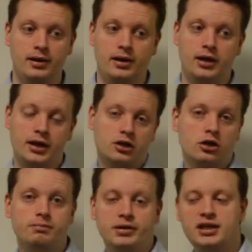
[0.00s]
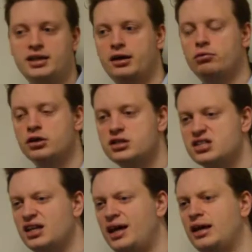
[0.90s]
It could be that one is
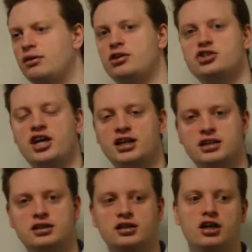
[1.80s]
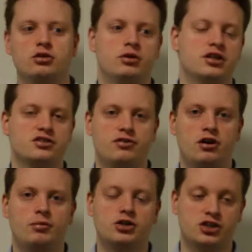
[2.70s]
slightly rejected and the other one is very
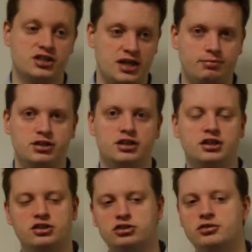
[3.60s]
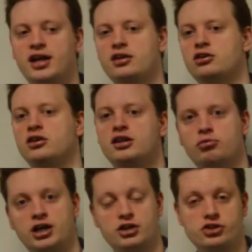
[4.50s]
much accepted, and together they would
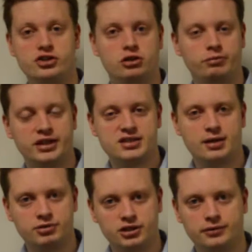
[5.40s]
actually still be accepted.